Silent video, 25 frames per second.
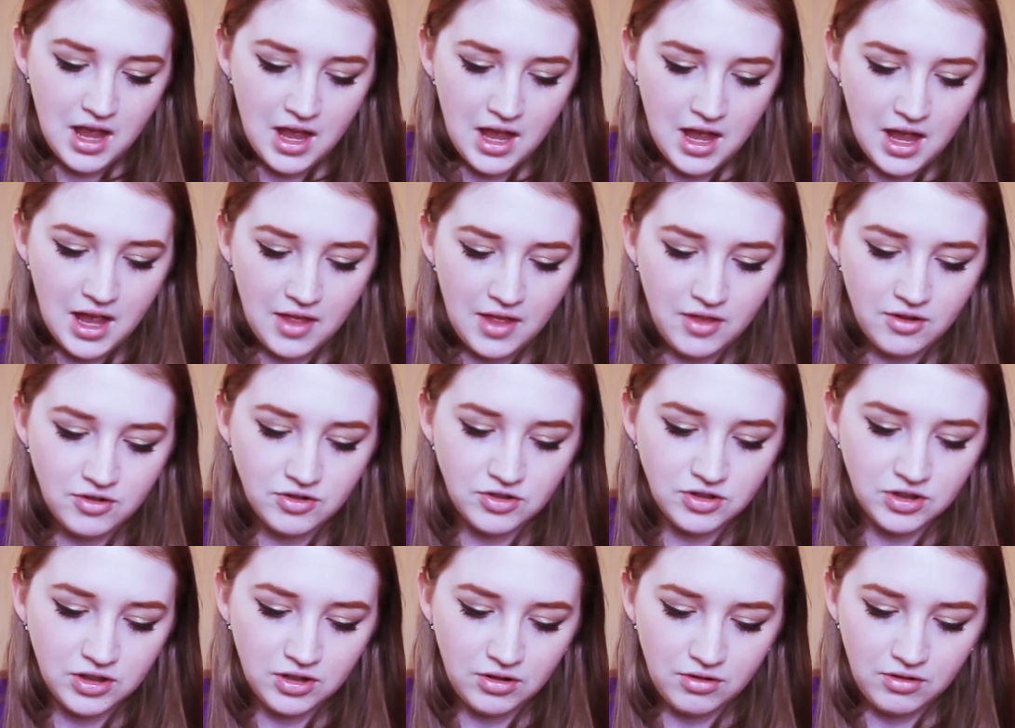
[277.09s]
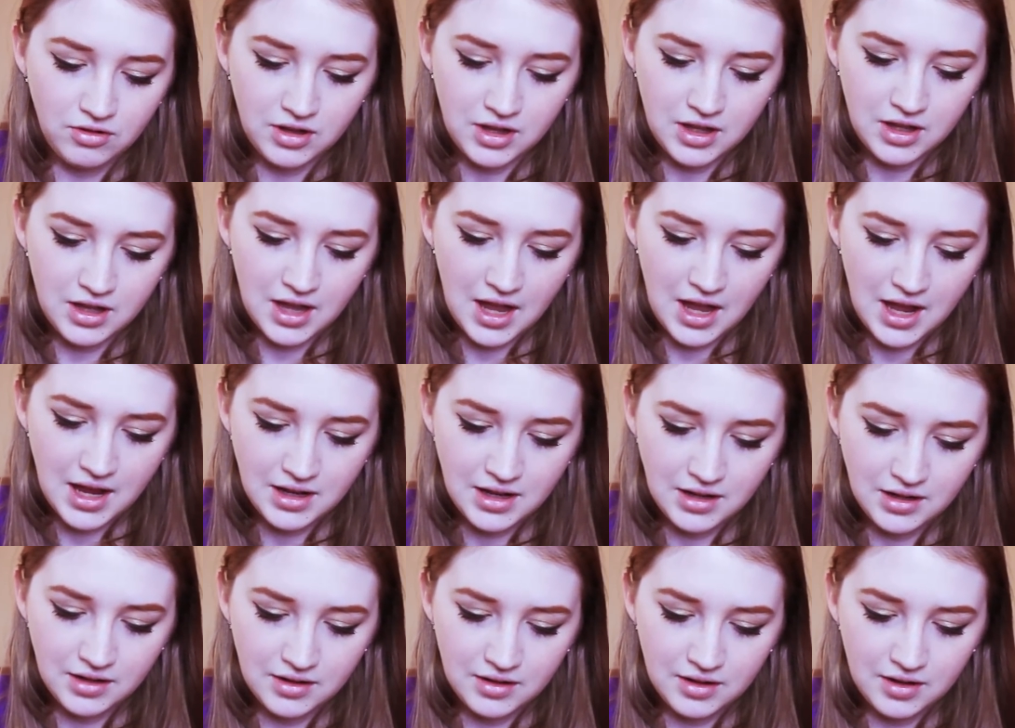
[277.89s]
and there's a little
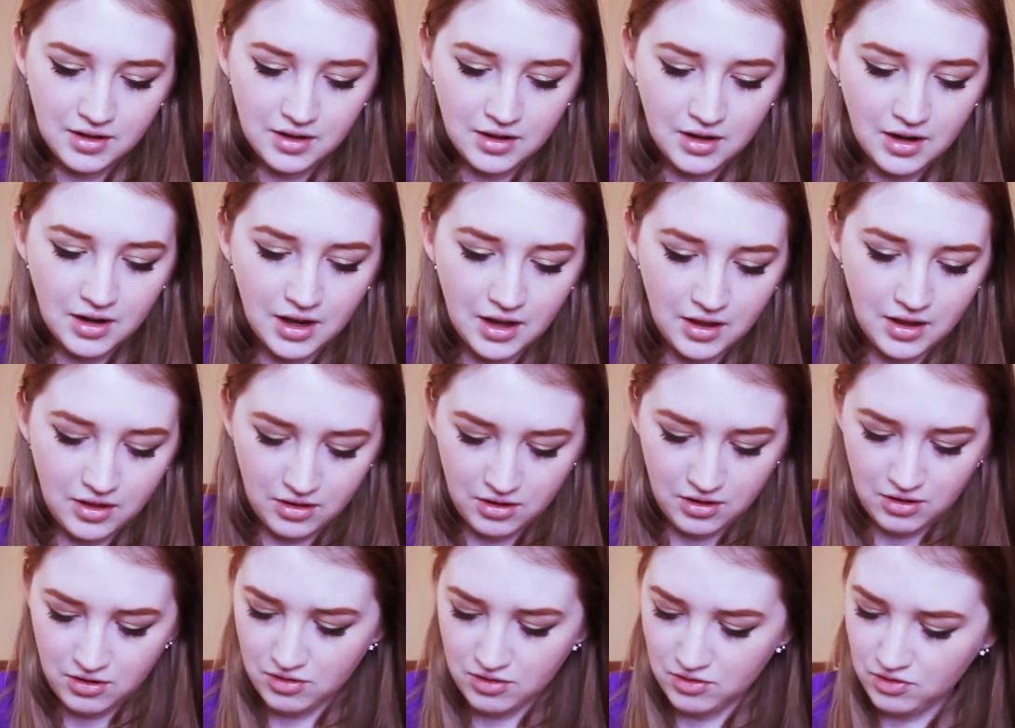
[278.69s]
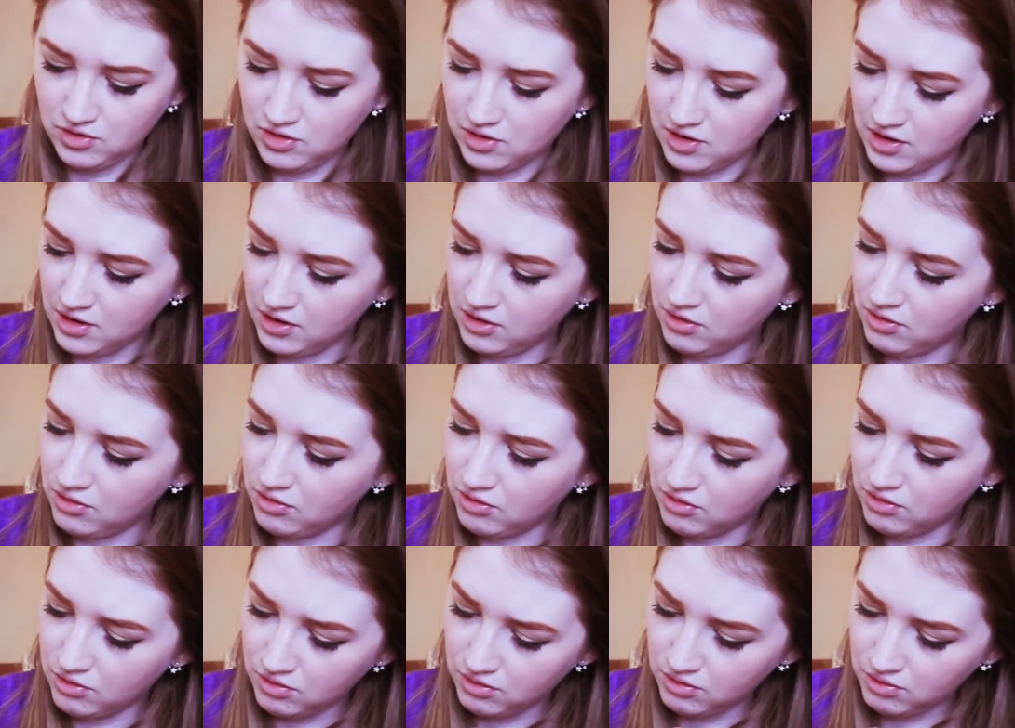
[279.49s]
gate, and there's
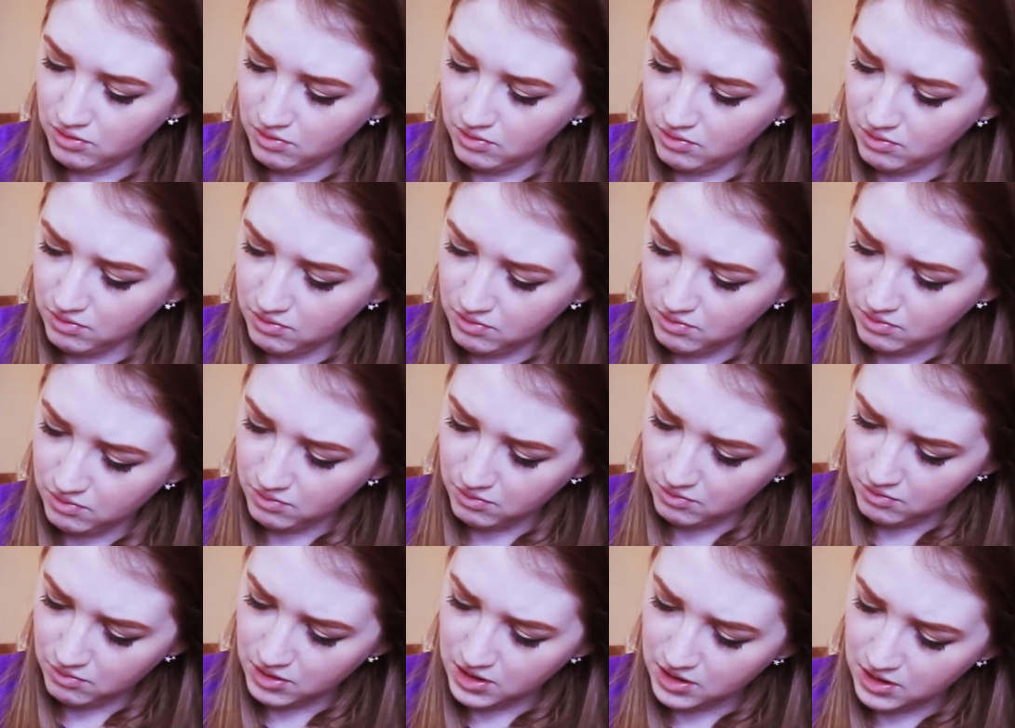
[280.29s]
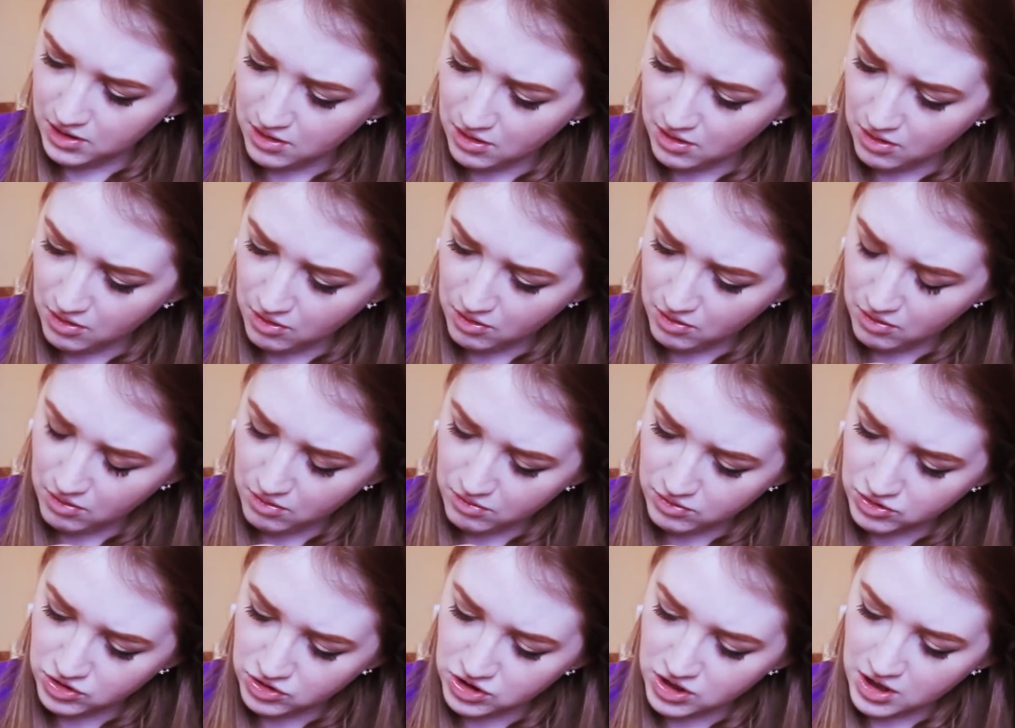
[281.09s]
little
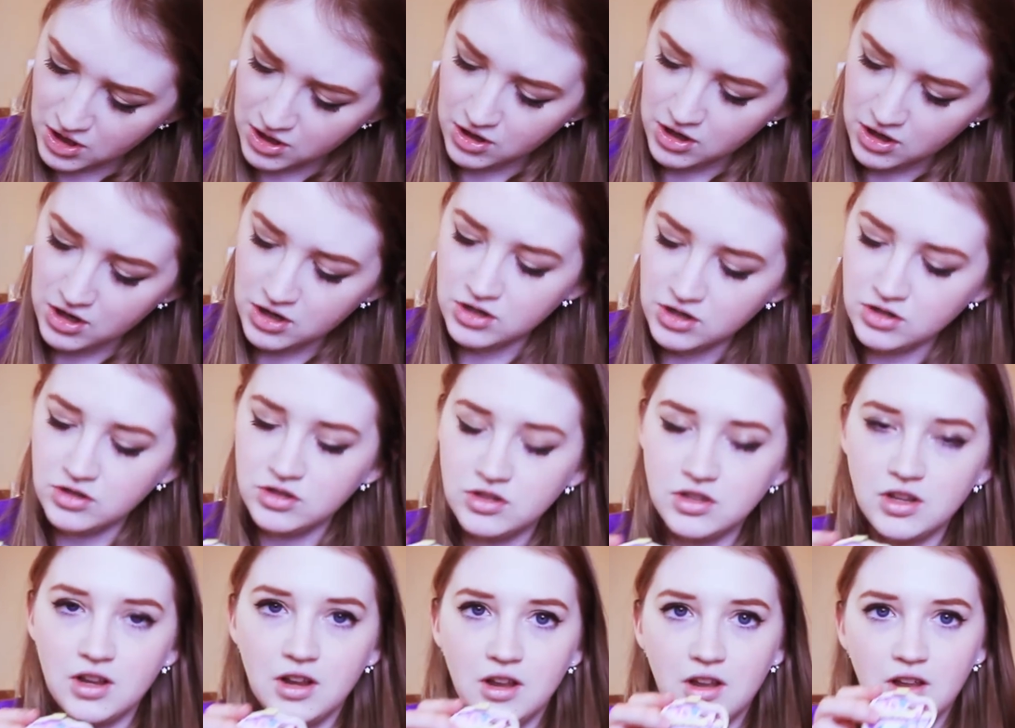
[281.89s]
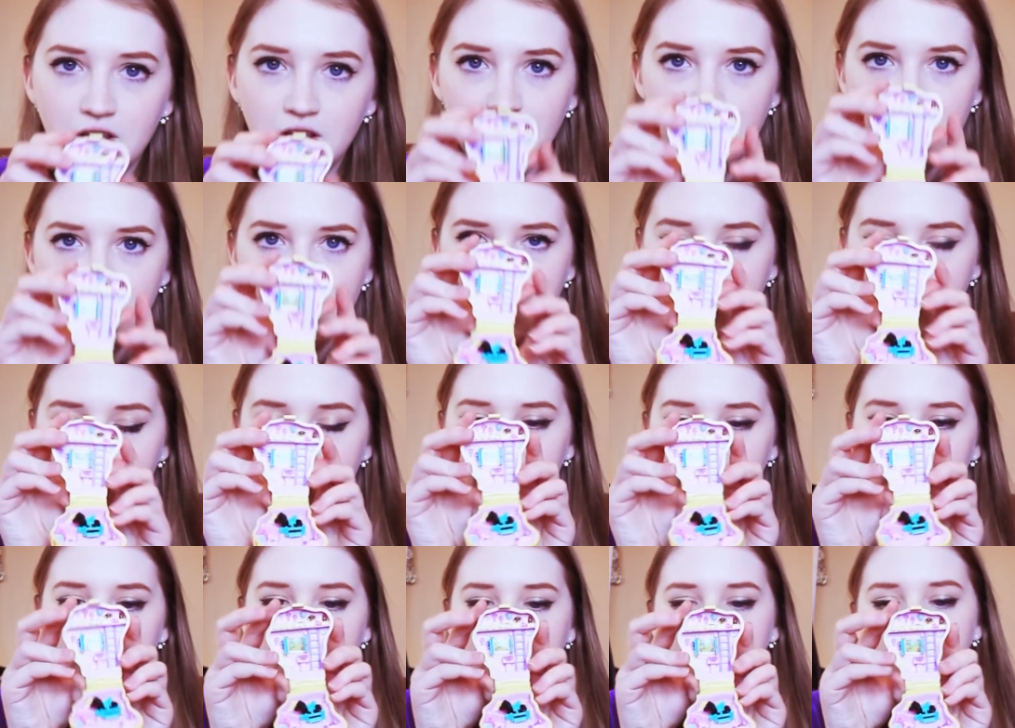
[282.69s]
window shutters
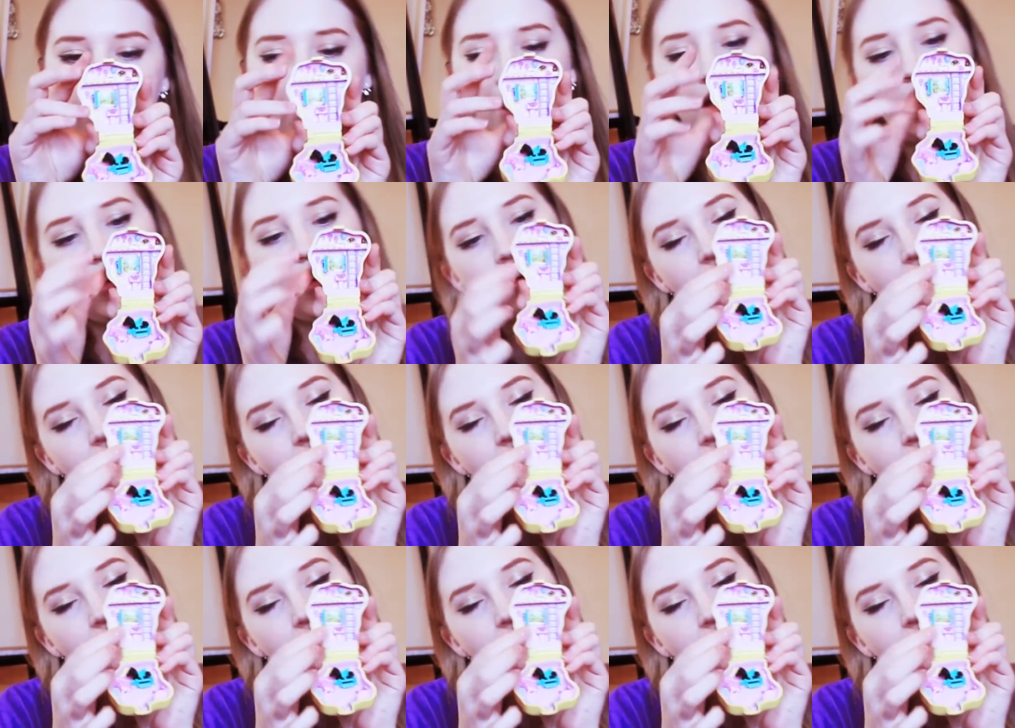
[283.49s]
in there.